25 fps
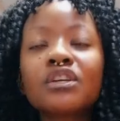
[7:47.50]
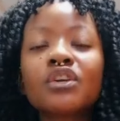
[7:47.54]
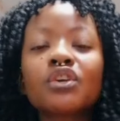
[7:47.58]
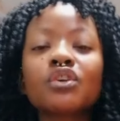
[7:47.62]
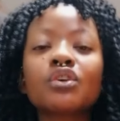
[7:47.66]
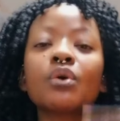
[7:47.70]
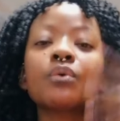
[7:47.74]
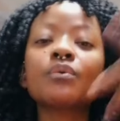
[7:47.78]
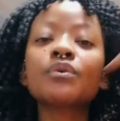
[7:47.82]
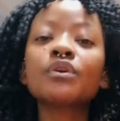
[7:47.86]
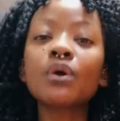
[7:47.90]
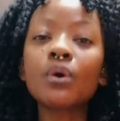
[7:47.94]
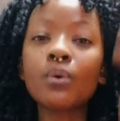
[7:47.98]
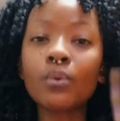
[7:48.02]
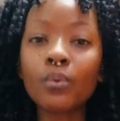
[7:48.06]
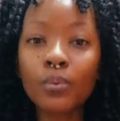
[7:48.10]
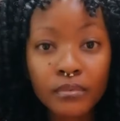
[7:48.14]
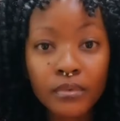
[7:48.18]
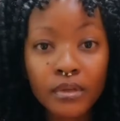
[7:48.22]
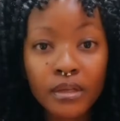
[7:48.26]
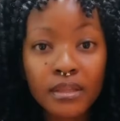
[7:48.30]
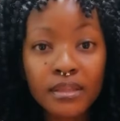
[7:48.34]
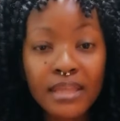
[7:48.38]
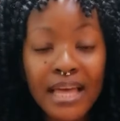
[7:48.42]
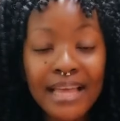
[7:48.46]
yo-yo
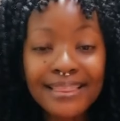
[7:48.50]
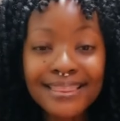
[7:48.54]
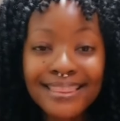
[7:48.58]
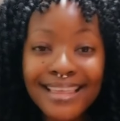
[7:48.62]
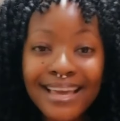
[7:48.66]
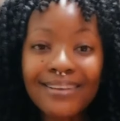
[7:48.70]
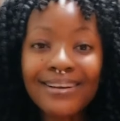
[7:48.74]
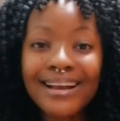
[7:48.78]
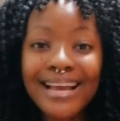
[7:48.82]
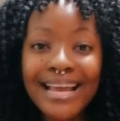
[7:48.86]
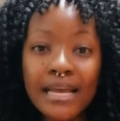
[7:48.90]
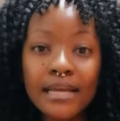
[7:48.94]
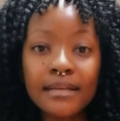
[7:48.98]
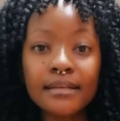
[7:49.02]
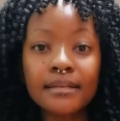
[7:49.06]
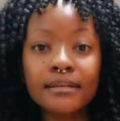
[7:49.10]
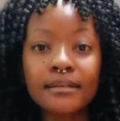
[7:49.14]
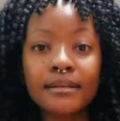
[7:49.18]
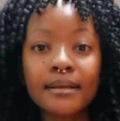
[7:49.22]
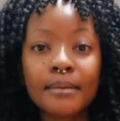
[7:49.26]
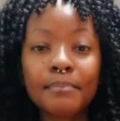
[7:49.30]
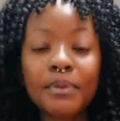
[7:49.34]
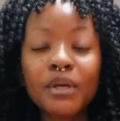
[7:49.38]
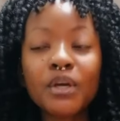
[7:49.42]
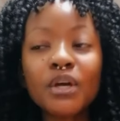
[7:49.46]
that they're
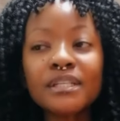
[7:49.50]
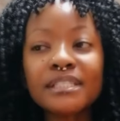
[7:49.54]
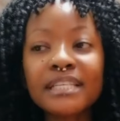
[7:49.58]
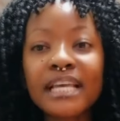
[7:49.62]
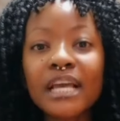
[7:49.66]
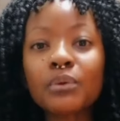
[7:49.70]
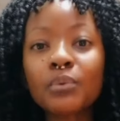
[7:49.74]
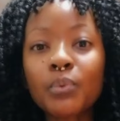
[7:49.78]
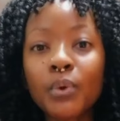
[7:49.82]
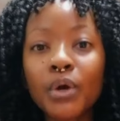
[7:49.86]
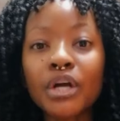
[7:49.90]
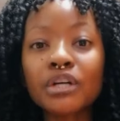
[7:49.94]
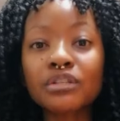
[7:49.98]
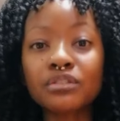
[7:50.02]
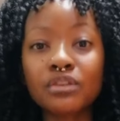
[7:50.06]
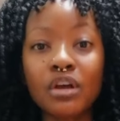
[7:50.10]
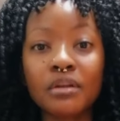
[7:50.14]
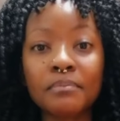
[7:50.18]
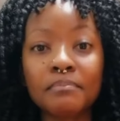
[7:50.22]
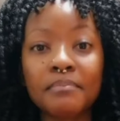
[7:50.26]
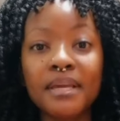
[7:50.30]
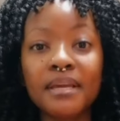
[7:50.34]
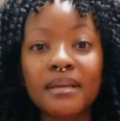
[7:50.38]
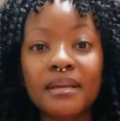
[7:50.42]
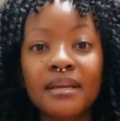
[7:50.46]
in because it works
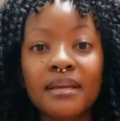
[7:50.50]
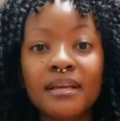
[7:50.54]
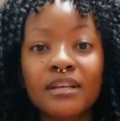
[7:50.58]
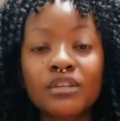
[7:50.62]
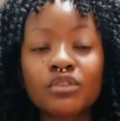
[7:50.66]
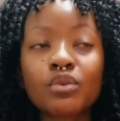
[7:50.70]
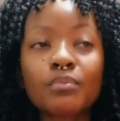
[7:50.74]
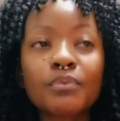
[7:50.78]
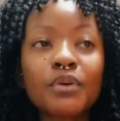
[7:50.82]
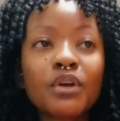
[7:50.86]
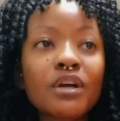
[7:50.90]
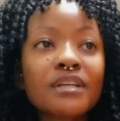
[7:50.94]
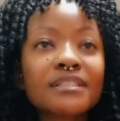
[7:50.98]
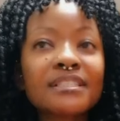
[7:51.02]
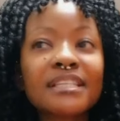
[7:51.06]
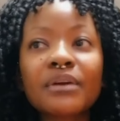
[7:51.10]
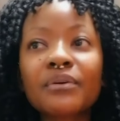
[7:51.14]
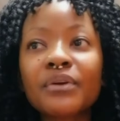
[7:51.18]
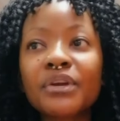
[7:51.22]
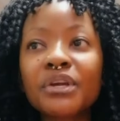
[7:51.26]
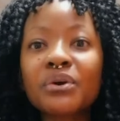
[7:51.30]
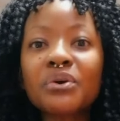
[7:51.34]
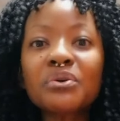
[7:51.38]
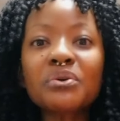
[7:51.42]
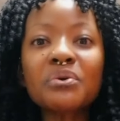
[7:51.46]
on me. So because they
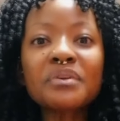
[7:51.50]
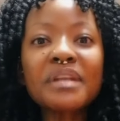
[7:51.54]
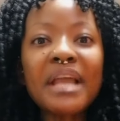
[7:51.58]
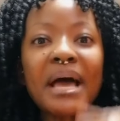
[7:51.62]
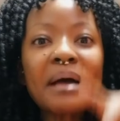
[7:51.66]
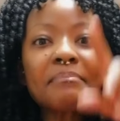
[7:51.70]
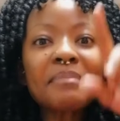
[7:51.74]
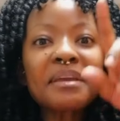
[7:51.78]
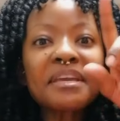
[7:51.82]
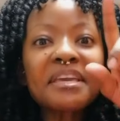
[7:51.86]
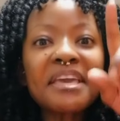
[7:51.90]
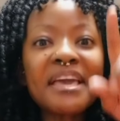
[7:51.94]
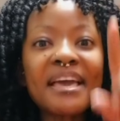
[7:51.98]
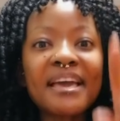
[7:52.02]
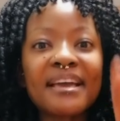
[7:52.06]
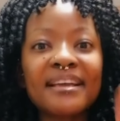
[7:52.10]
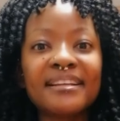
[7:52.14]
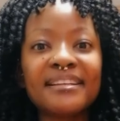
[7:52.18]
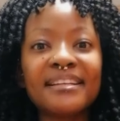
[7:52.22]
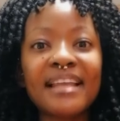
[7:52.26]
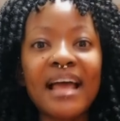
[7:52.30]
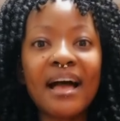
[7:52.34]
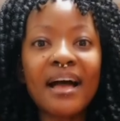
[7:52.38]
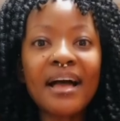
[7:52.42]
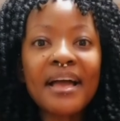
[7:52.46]
were yo-yo, now I'm in here.
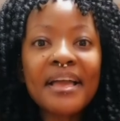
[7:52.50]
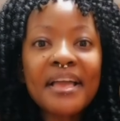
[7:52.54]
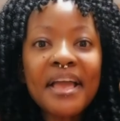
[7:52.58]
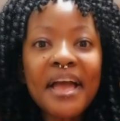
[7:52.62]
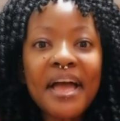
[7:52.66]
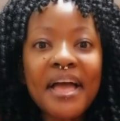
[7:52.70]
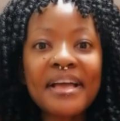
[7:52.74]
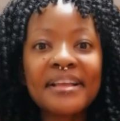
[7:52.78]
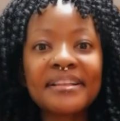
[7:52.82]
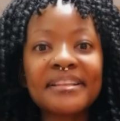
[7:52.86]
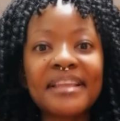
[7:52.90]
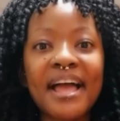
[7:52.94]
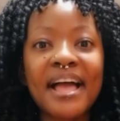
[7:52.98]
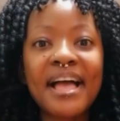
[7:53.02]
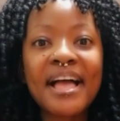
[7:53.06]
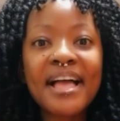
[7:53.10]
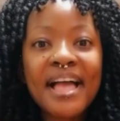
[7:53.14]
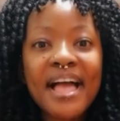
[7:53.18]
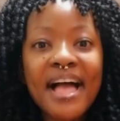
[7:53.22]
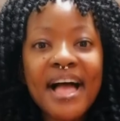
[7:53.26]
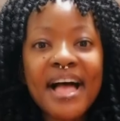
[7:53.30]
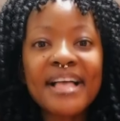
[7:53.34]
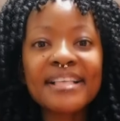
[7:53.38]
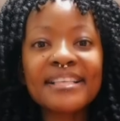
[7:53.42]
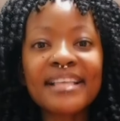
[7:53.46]
Da, da, da,
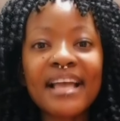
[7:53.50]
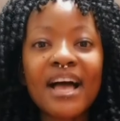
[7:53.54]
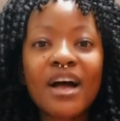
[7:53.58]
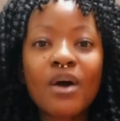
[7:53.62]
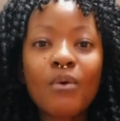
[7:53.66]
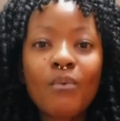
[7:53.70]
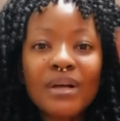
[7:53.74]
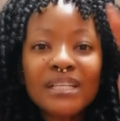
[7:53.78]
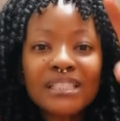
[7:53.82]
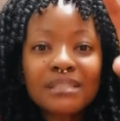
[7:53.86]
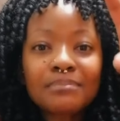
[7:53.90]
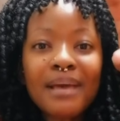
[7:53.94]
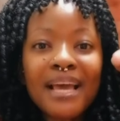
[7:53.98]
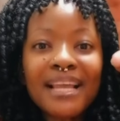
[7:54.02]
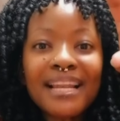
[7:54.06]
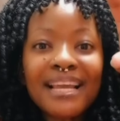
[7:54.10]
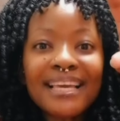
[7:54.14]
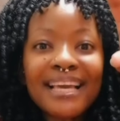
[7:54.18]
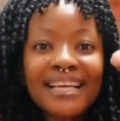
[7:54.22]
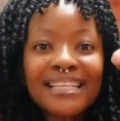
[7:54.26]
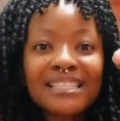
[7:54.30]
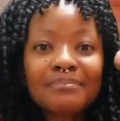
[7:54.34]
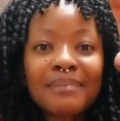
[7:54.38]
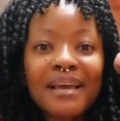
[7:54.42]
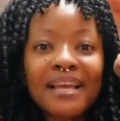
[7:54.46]
da. Was smile like
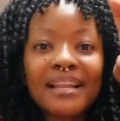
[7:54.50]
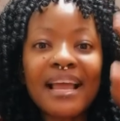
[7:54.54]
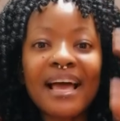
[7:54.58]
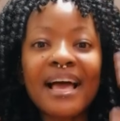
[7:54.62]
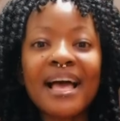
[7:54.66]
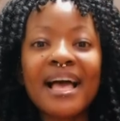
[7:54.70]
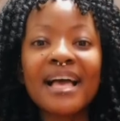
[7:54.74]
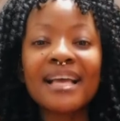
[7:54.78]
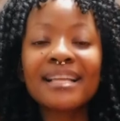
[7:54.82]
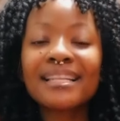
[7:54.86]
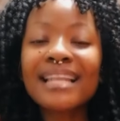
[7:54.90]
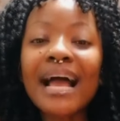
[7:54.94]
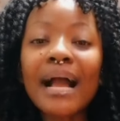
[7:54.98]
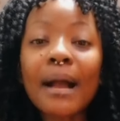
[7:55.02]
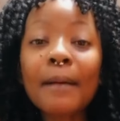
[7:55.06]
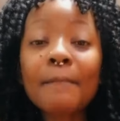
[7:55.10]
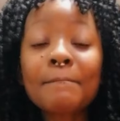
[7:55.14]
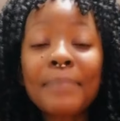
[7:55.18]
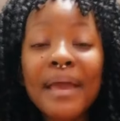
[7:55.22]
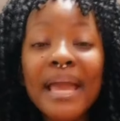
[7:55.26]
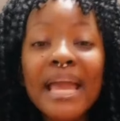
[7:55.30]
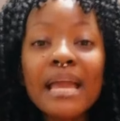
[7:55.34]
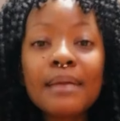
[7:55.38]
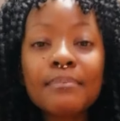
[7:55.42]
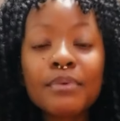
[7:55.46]
a smile manner, like a
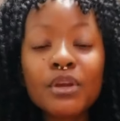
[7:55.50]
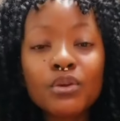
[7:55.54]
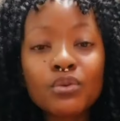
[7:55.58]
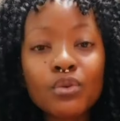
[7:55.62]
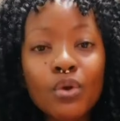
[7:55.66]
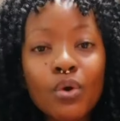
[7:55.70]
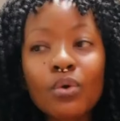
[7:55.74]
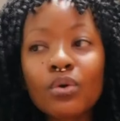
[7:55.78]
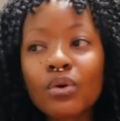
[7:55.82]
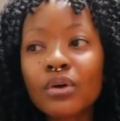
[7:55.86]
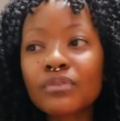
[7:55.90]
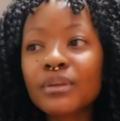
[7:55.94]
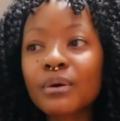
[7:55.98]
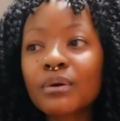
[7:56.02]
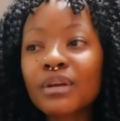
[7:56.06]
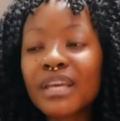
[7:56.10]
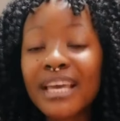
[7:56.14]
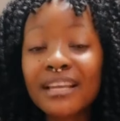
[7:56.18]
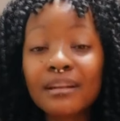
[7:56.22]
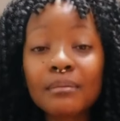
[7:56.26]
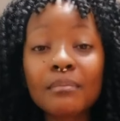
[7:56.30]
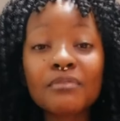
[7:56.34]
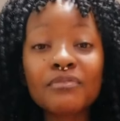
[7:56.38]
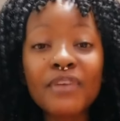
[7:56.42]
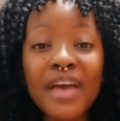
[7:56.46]
baby. You know, the
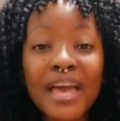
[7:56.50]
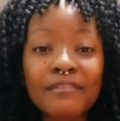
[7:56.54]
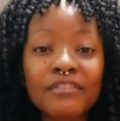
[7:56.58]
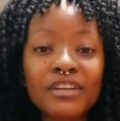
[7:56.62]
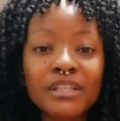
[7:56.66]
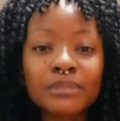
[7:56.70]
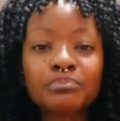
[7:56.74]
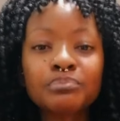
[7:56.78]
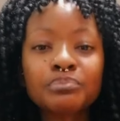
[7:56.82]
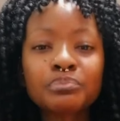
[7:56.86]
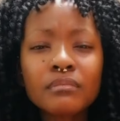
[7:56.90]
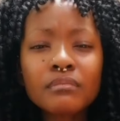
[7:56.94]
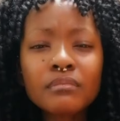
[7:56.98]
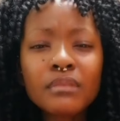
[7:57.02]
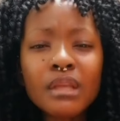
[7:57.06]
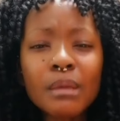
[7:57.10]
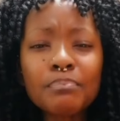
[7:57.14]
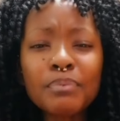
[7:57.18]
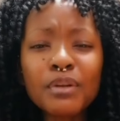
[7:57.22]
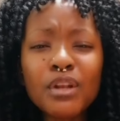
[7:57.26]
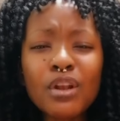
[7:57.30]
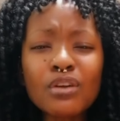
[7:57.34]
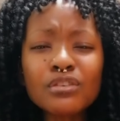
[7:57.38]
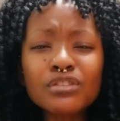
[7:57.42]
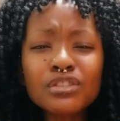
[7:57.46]
kingdom of heaven
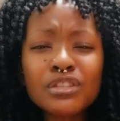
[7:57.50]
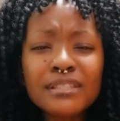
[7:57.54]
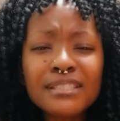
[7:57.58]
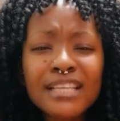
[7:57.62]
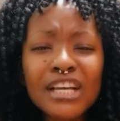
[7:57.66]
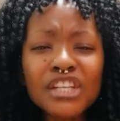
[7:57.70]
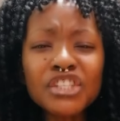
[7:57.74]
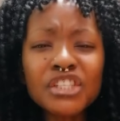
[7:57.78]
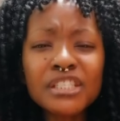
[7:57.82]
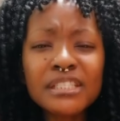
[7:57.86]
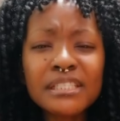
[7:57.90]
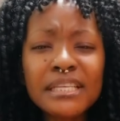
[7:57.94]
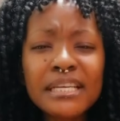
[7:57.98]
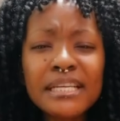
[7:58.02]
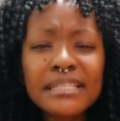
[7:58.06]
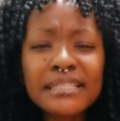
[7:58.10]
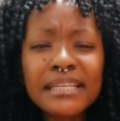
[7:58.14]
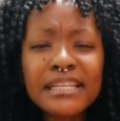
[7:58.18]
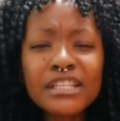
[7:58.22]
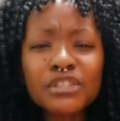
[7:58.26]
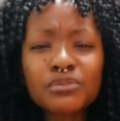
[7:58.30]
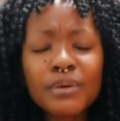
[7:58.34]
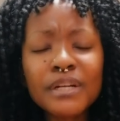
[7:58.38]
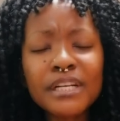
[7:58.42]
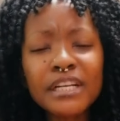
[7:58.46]
belongs to such as these.
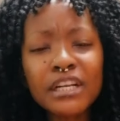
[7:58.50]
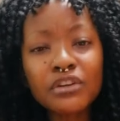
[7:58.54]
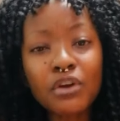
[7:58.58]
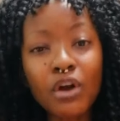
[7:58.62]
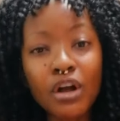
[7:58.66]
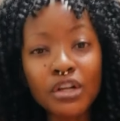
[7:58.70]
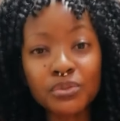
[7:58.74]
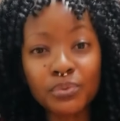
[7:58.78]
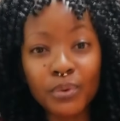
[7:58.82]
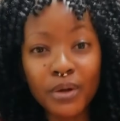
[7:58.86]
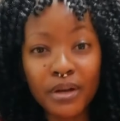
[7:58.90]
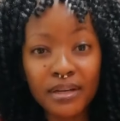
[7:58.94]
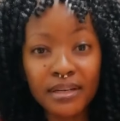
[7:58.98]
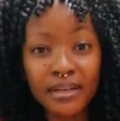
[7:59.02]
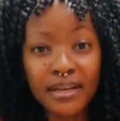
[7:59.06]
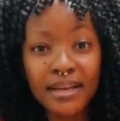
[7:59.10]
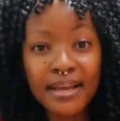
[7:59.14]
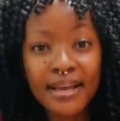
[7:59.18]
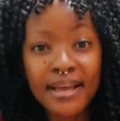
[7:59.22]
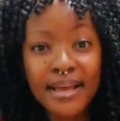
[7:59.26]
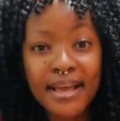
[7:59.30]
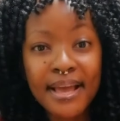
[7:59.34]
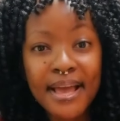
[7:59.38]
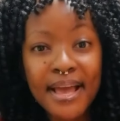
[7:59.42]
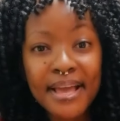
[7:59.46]
It is written in God's word.
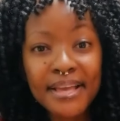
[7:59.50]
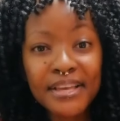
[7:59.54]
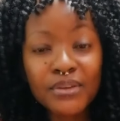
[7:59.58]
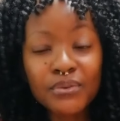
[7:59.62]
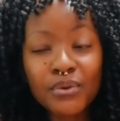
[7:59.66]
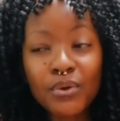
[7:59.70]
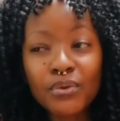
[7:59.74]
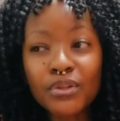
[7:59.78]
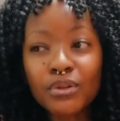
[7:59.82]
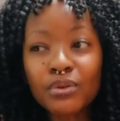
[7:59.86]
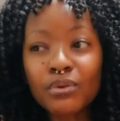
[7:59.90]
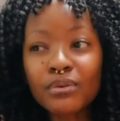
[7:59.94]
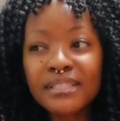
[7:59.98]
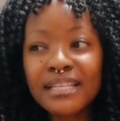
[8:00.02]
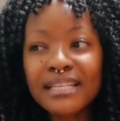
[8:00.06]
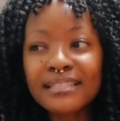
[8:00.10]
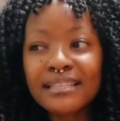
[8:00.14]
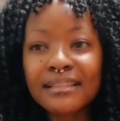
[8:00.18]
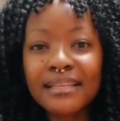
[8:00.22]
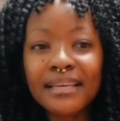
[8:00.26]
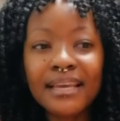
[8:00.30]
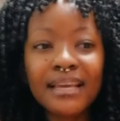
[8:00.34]
And, you know, the law says that the